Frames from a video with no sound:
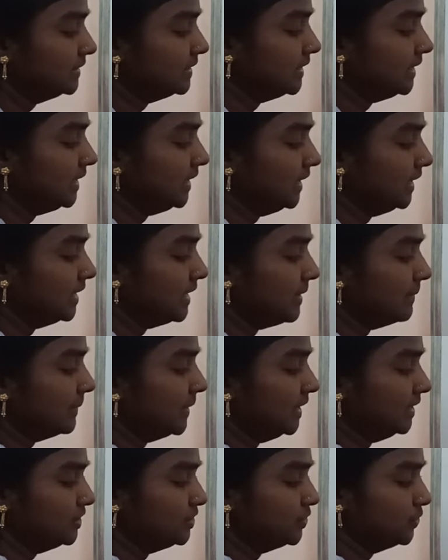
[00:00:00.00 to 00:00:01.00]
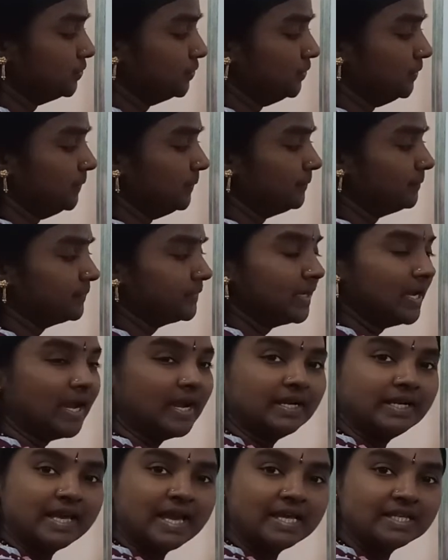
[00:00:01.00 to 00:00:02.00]
3, 2,
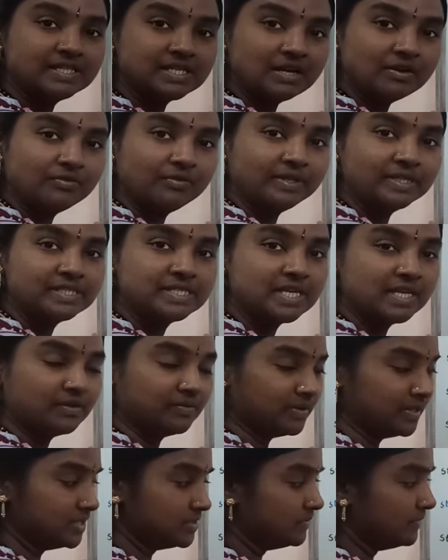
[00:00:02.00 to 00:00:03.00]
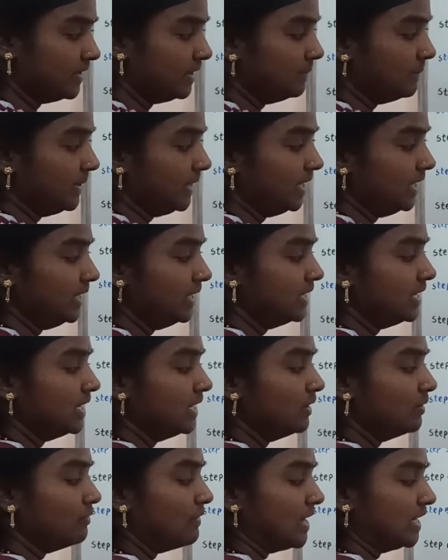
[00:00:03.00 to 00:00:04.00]
and h of n sequence will be
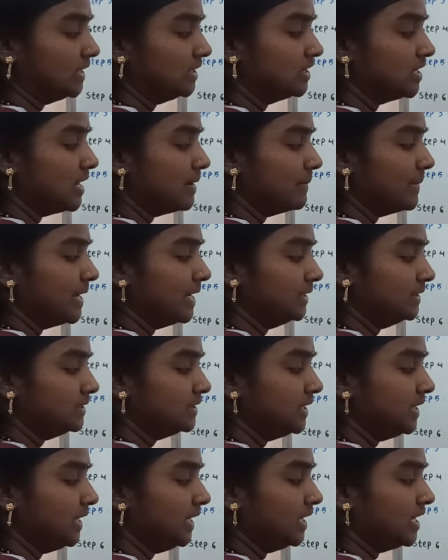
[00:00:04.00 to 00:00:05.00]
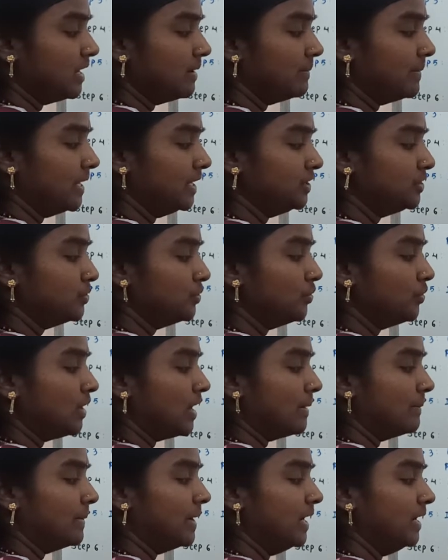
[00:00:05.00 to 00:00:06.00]
1, 3, 2,
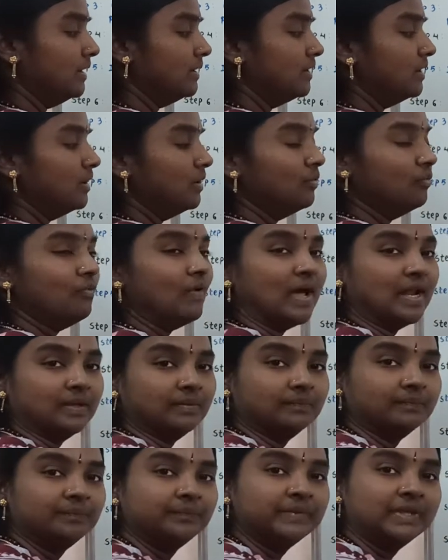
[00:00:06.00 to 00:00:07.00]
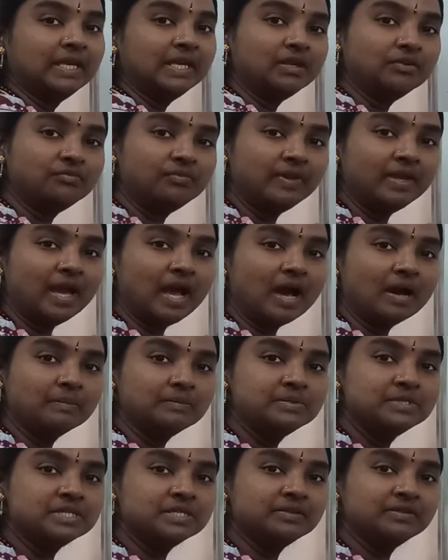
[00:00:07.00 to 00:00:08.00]
1. If we
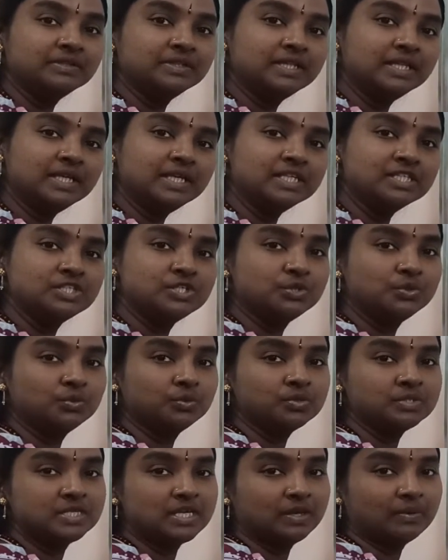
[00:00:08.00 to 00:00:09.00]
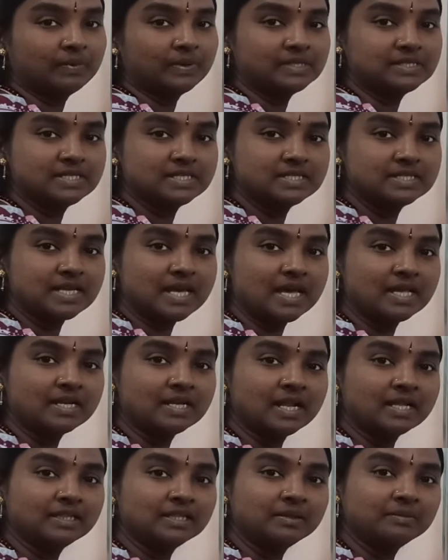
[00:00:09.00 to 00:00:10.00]
observe, these two sequences
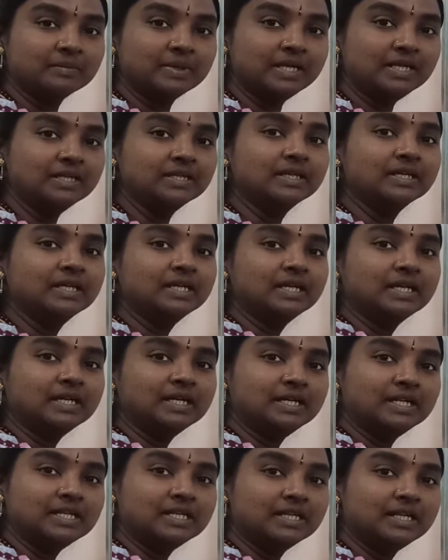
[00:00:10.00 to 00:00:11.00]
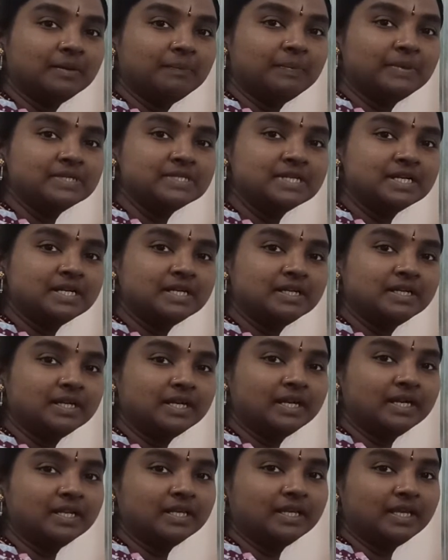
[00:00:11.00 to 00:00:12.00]
are nothing but
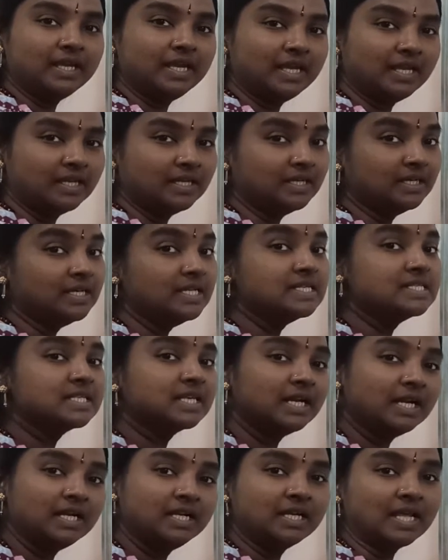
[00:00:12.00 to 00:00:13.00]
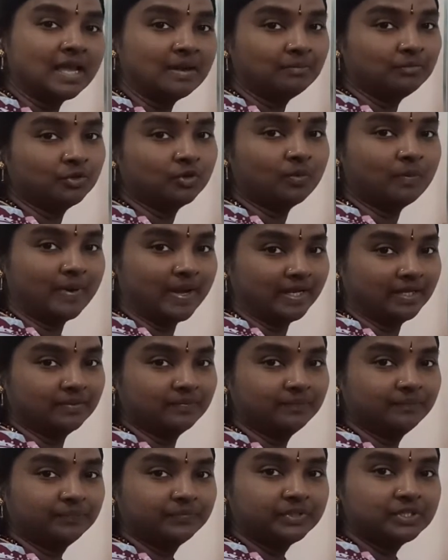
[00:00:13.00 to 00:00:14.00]
represented in discrete time domain.
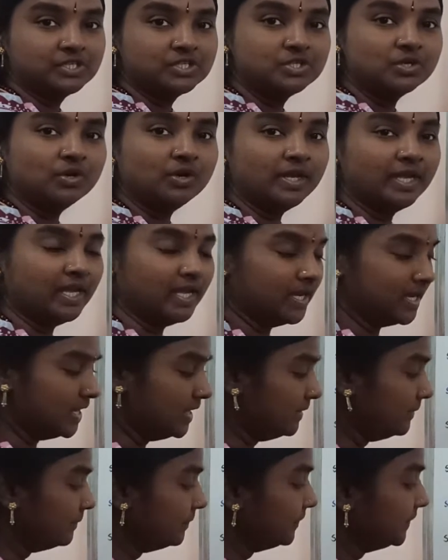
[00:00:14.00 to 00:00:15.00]
So here,